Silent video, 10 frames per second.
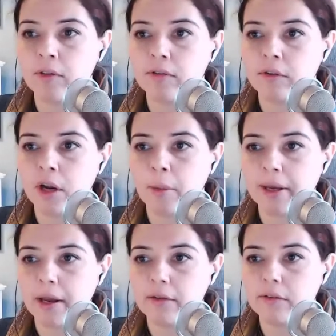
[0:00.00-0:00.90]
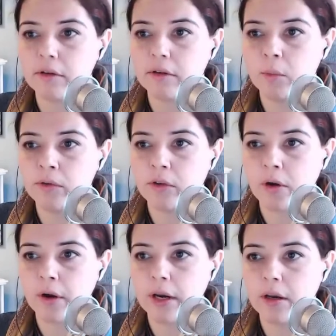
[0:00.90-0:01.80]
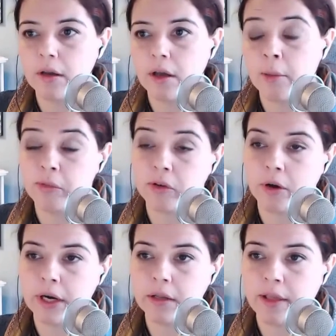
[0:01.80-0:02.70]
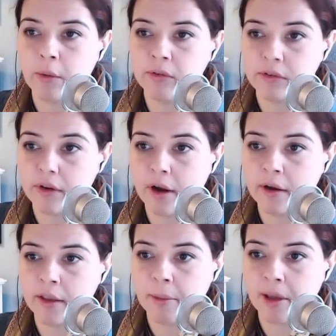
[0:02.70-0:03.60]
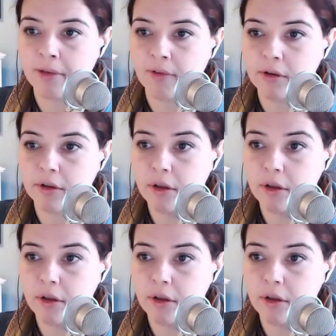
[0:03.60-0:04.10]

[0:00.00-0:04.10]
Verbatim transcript: that's sitting on my desk. We're yeah. sorry. I'm sorry. That was entirely my fault.